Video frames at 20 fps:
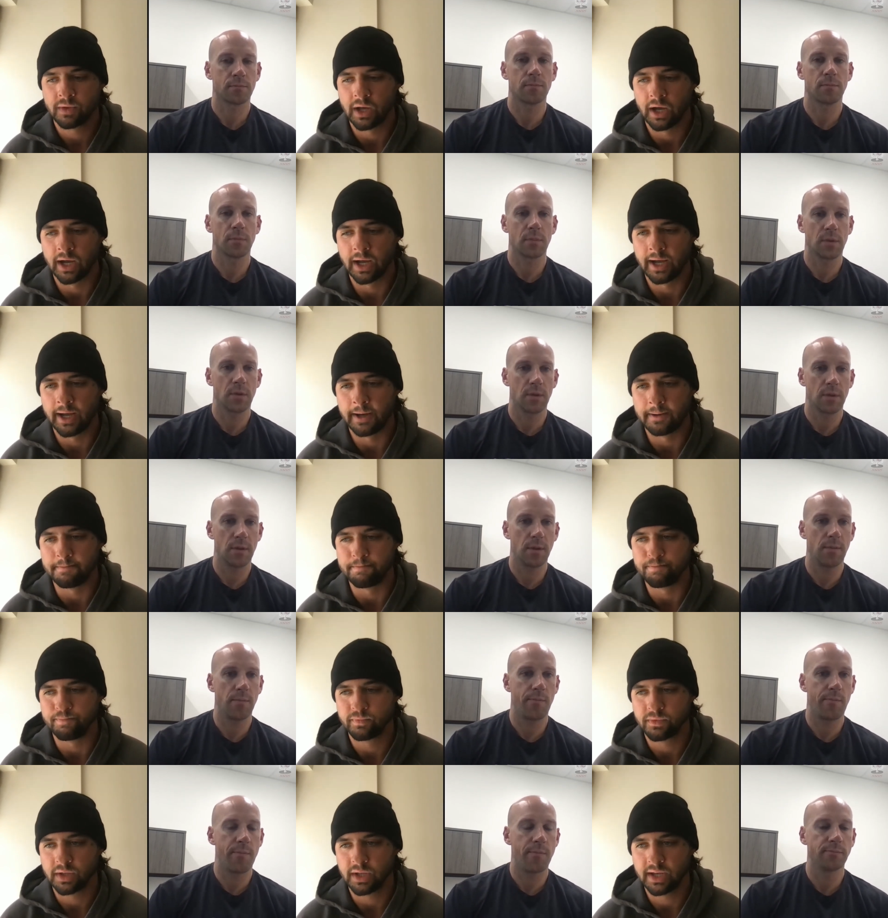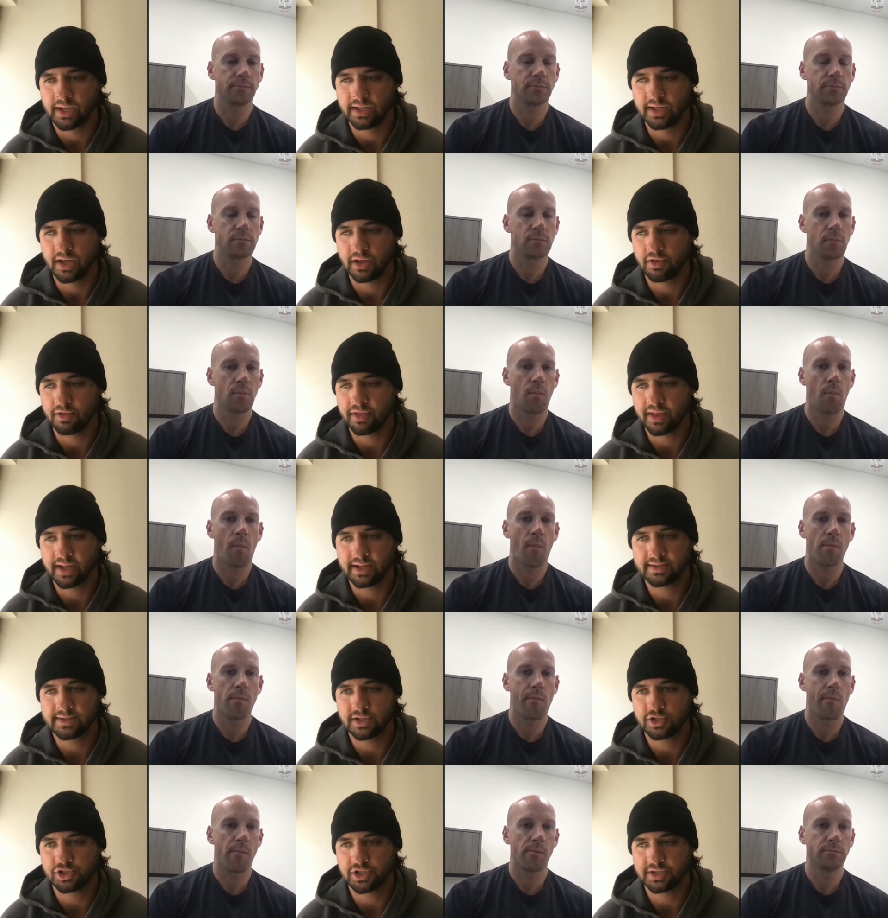Speaker 1: Um, and the other thing
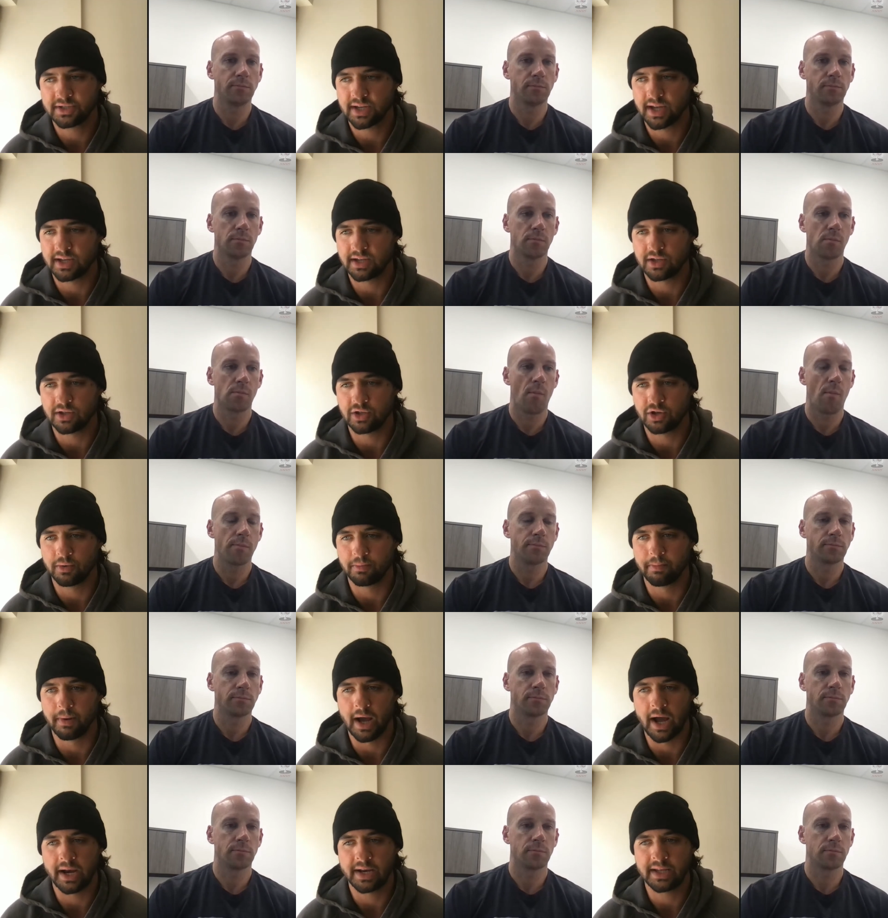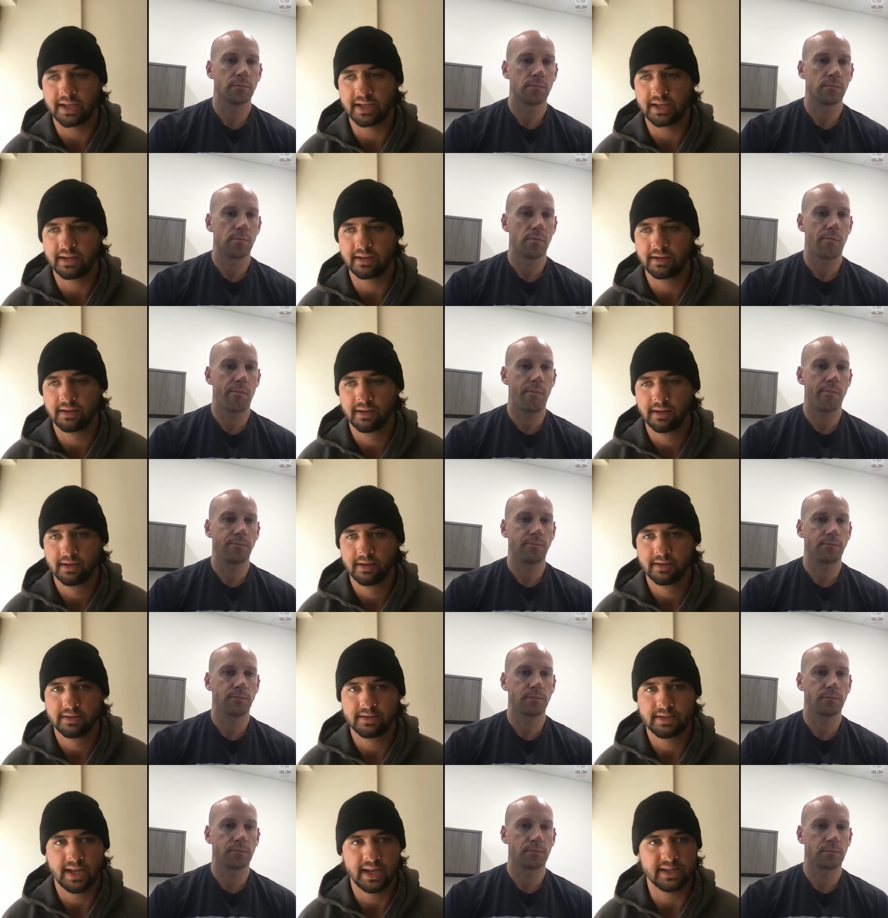is it's just like your body
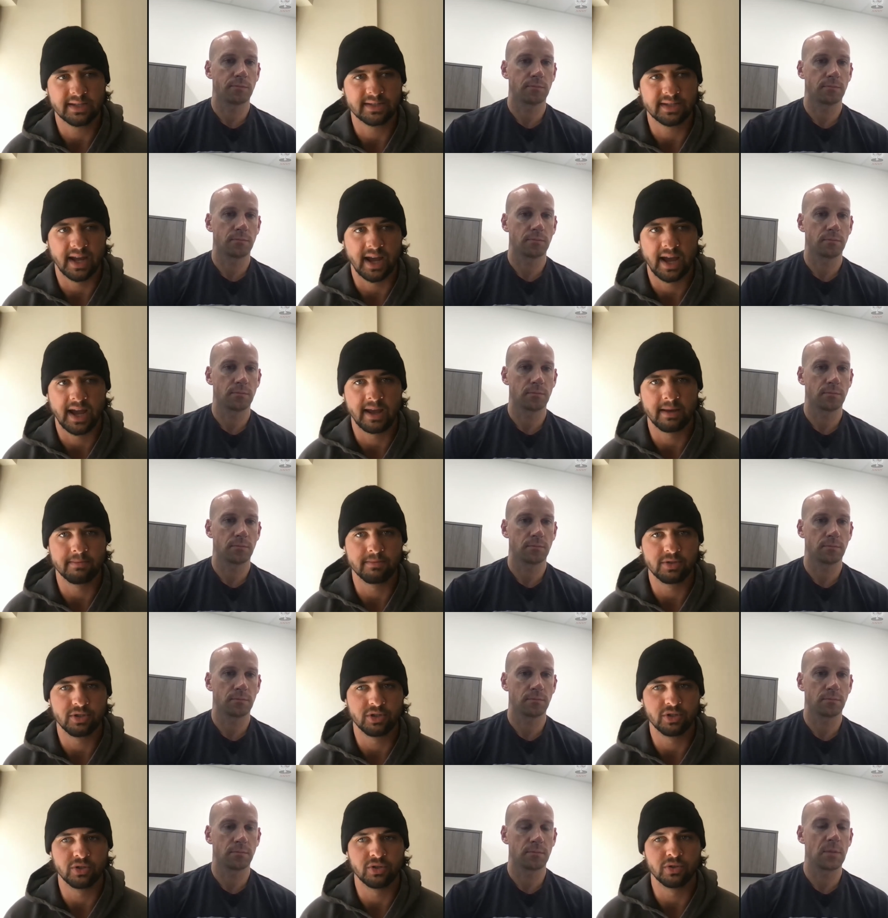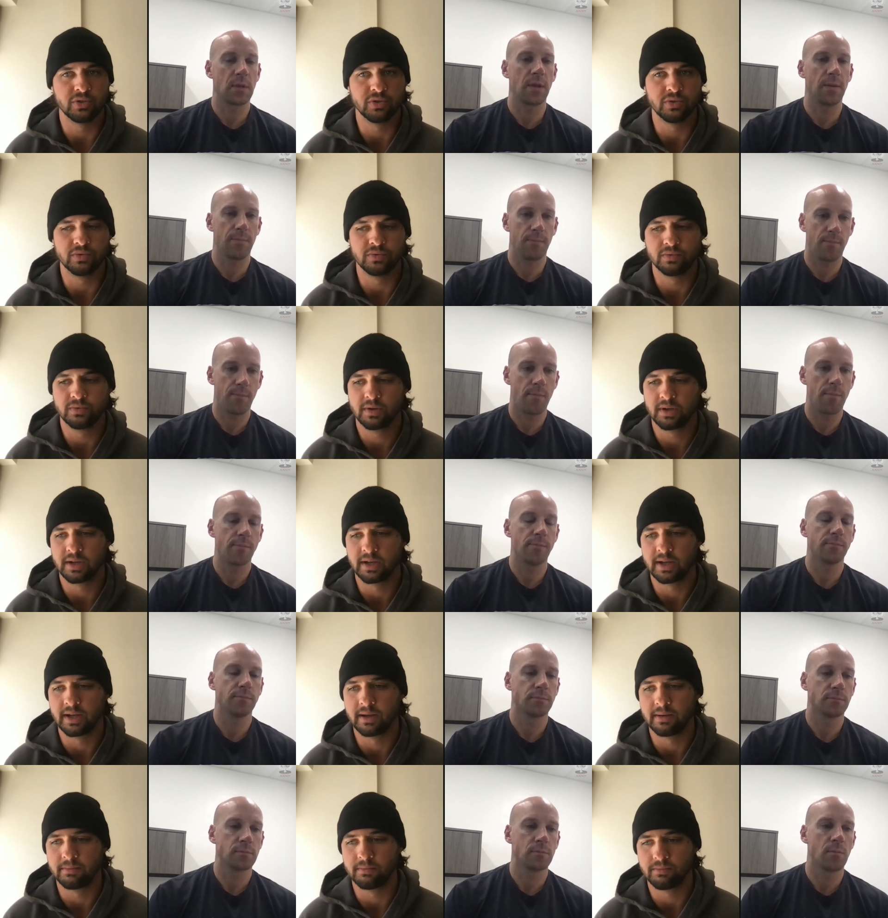takes time to
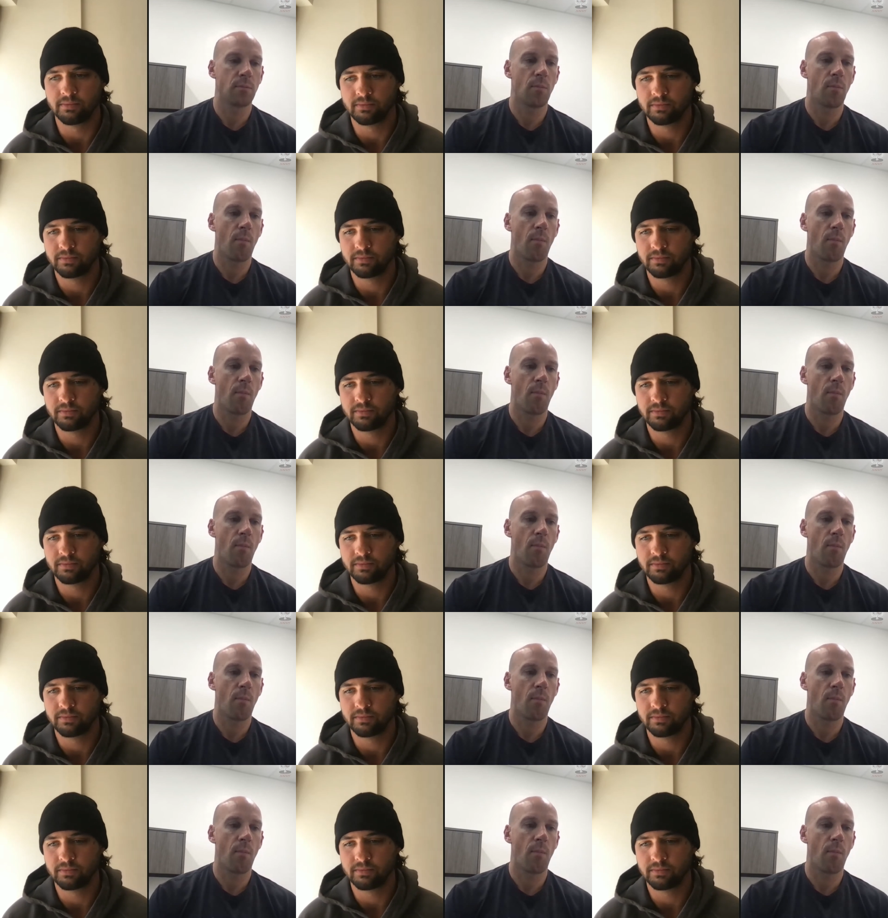um,